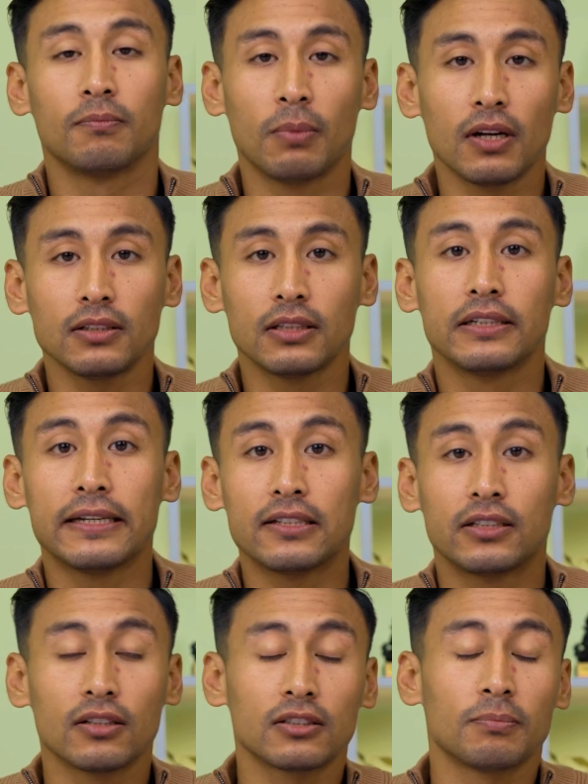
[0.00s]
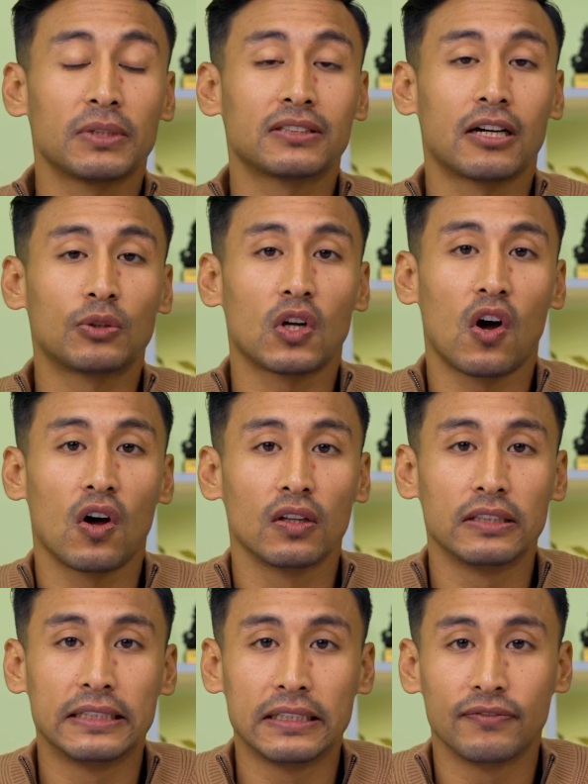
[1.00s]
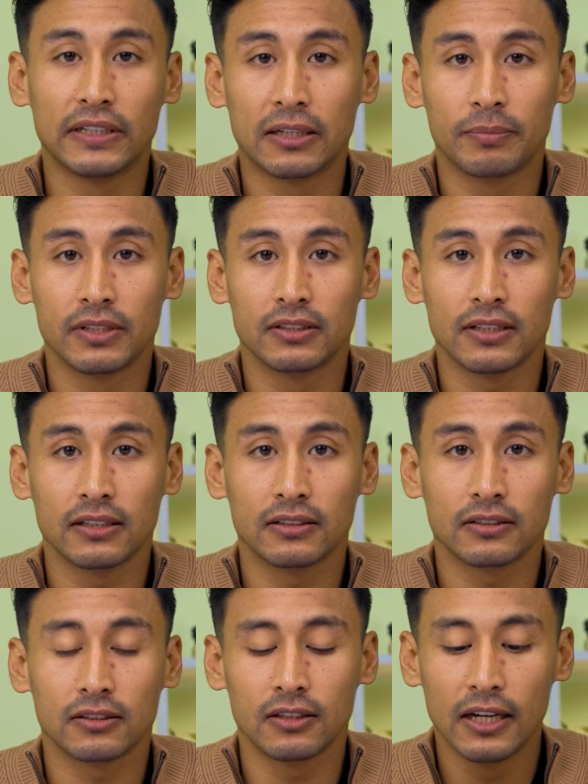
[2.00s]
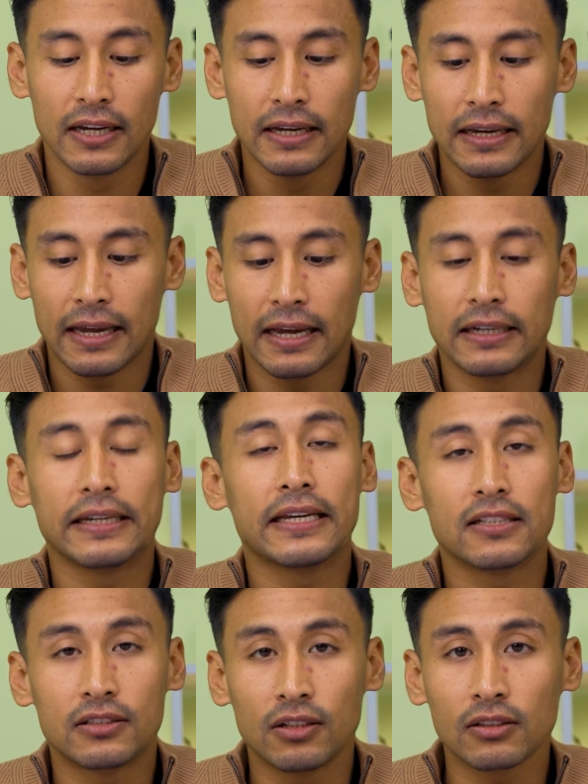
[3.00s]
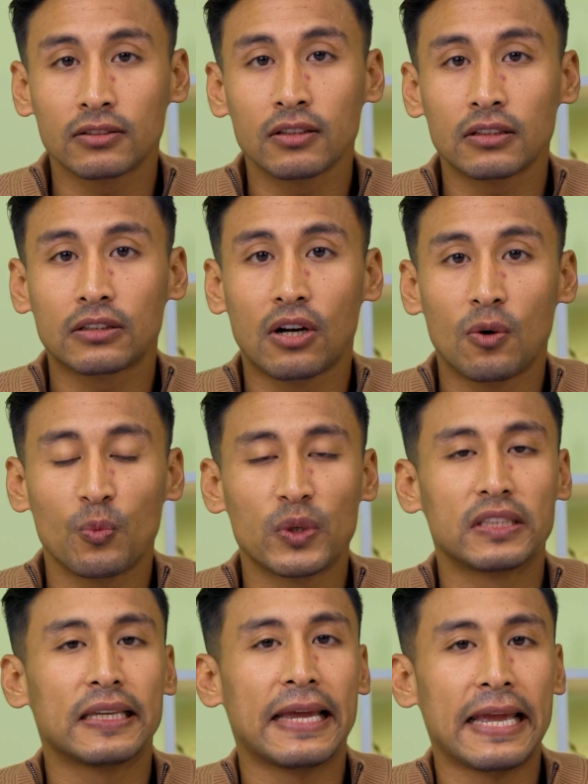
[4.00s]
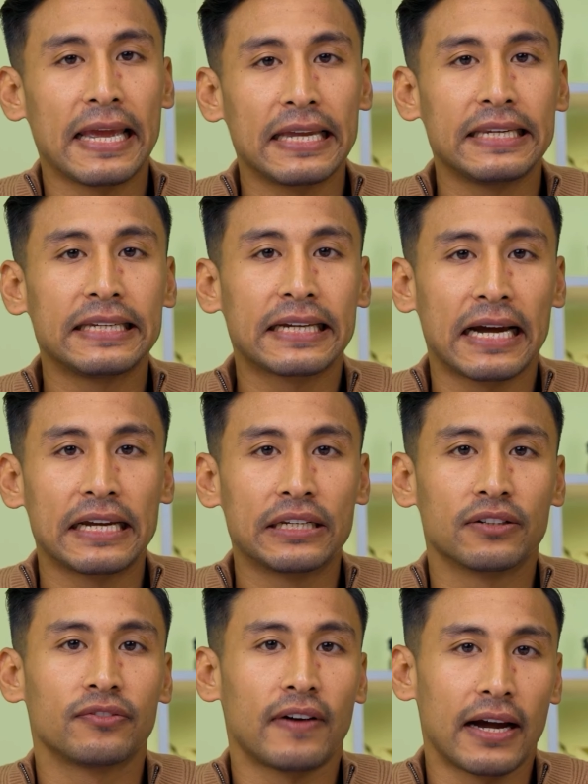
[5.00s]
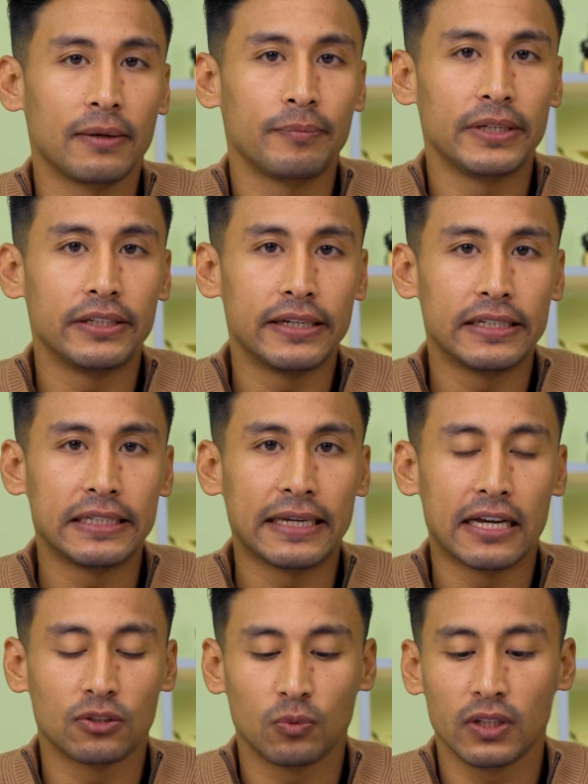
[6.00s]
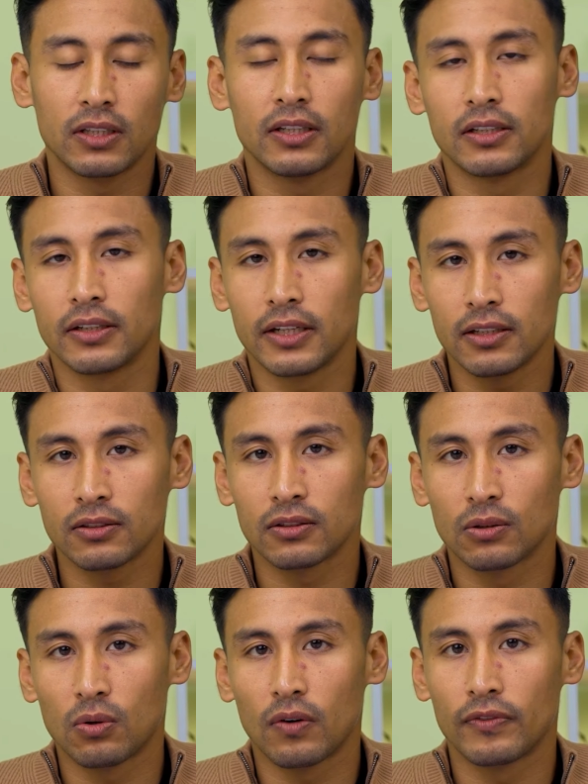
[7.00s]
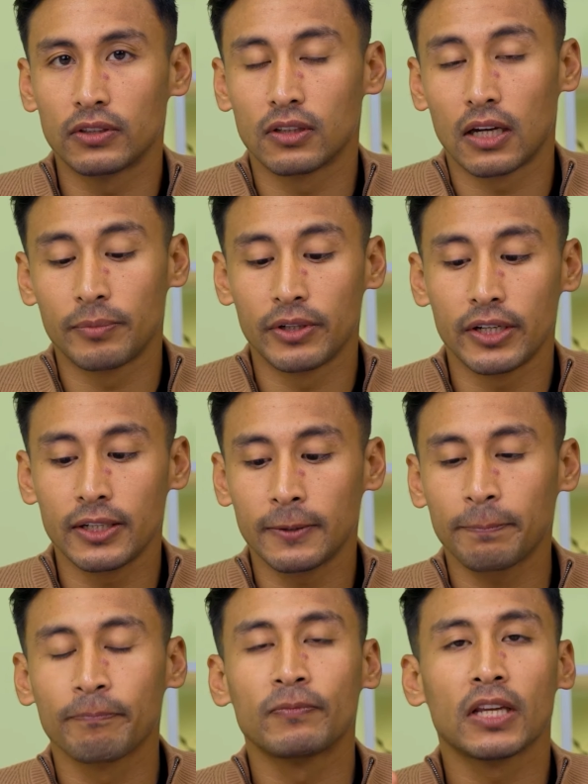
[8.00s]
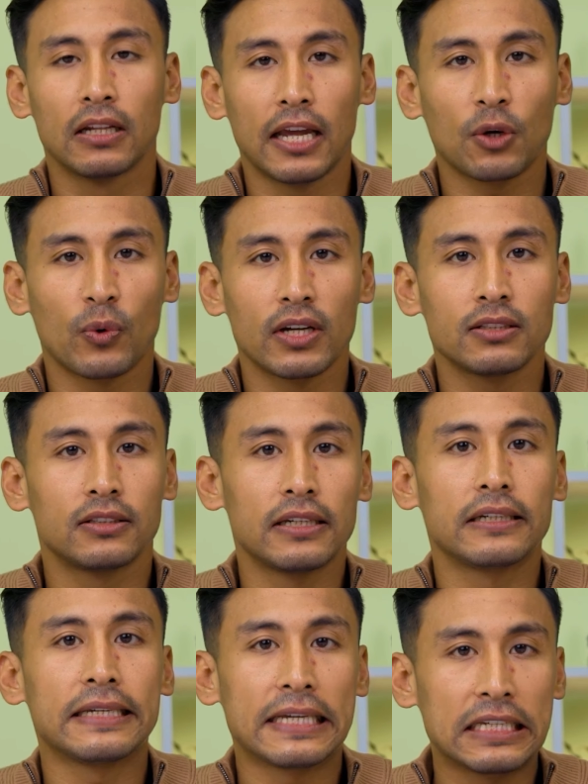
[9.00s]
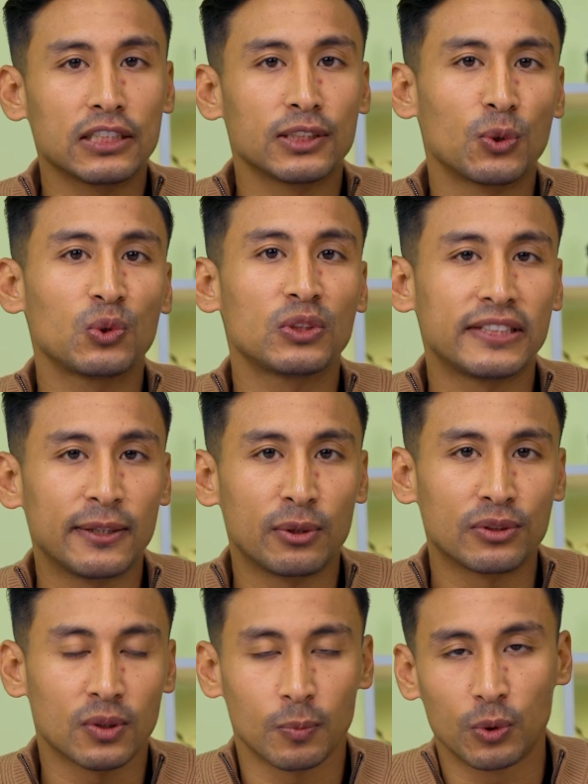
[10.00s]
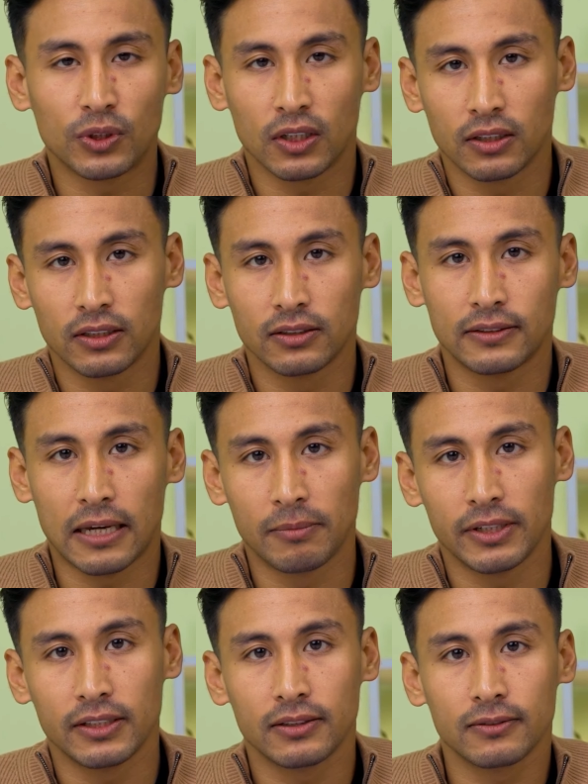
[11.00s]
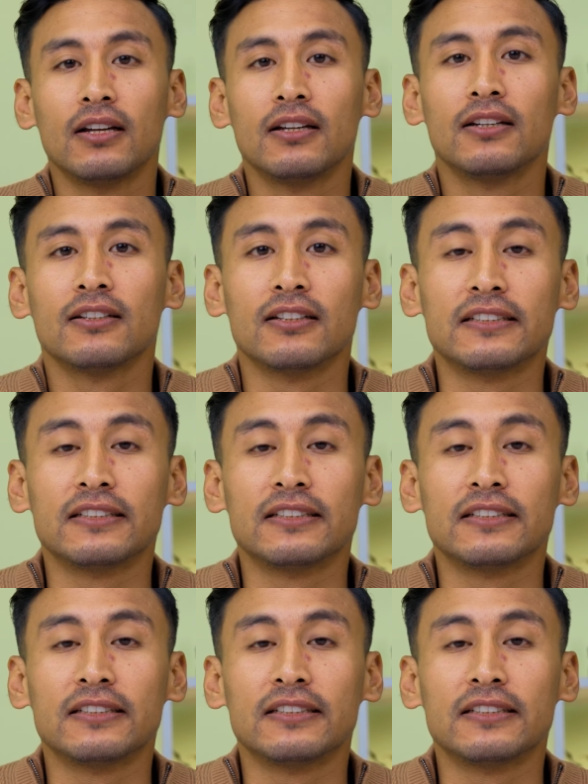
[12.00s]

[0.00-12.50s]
But it does miss out on the fingerprint sensor, and it does not come with any kind of IP rating as well. There is no official IP rating. Likewise, there is no cellular support on this tablet. The